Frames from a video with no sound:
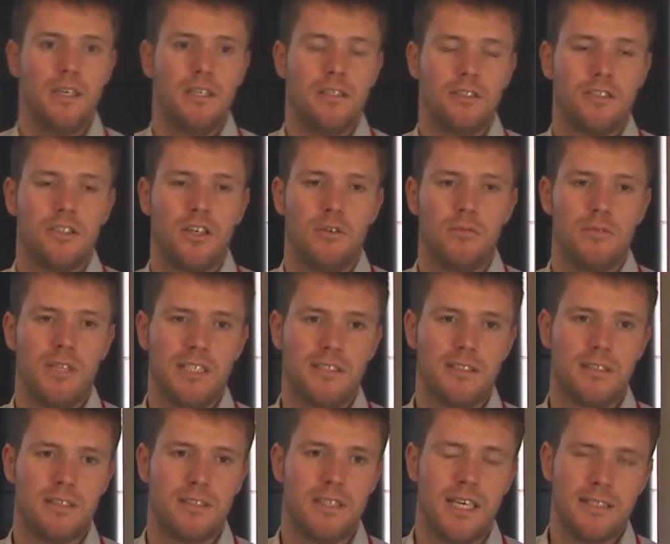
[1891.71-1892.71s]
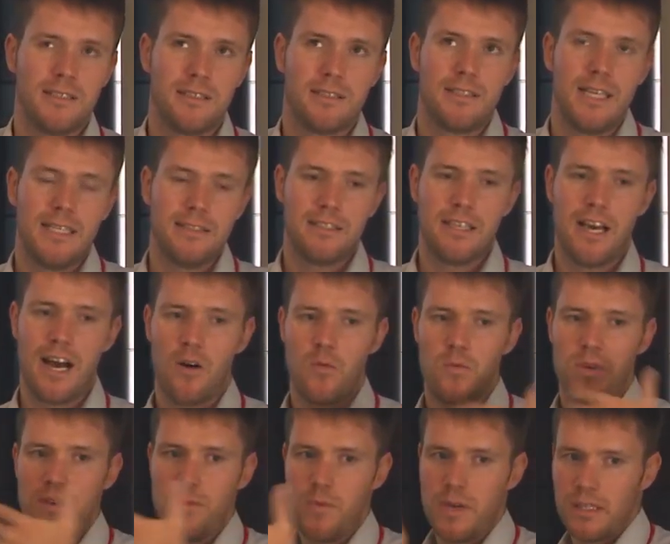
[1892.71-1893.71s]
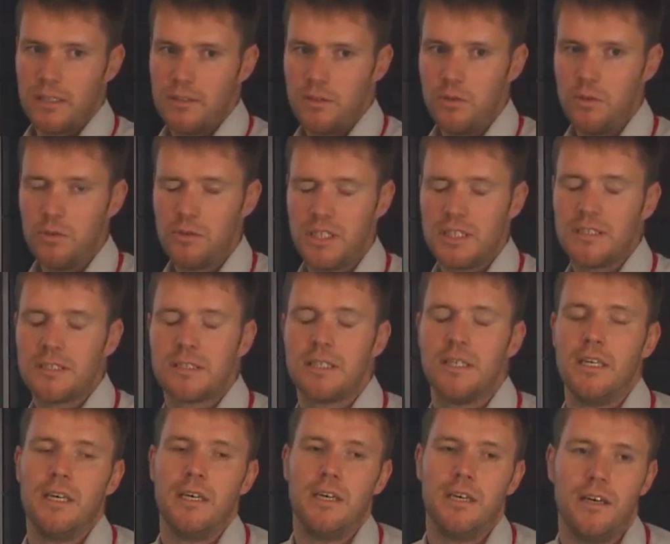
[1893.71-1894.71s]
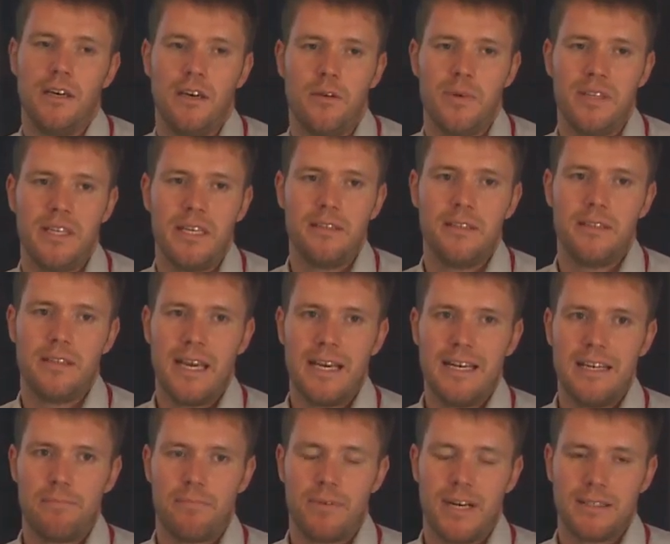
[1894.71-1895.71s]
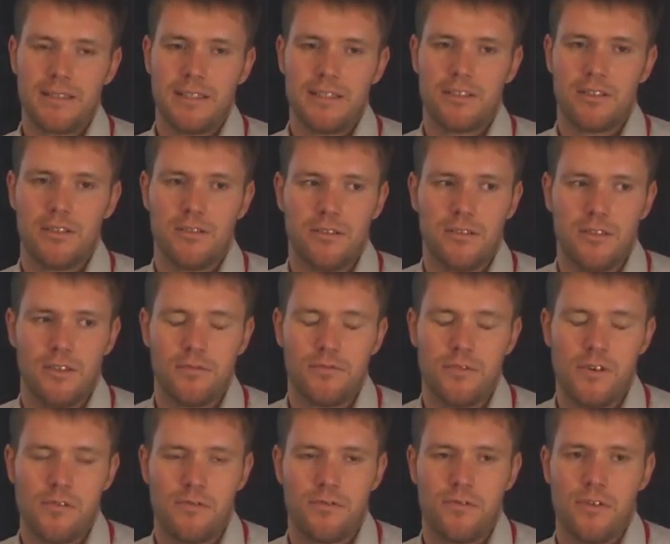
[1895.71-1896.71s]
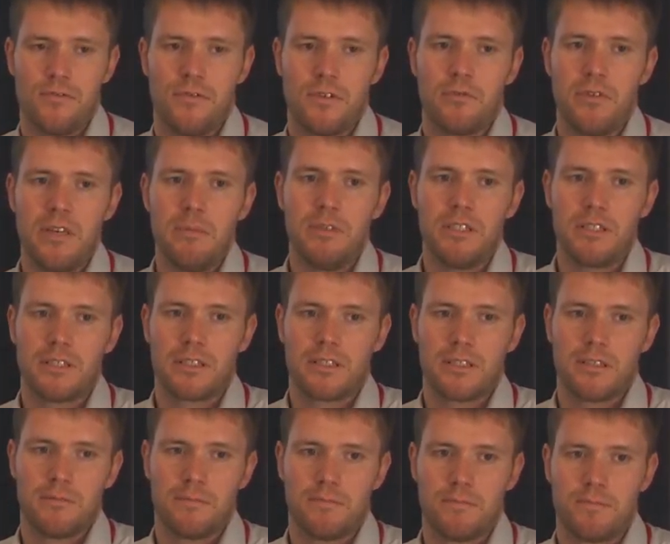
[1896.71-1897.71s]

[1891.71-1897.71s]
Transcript: So that's how we will use it within the daily practice of agreements.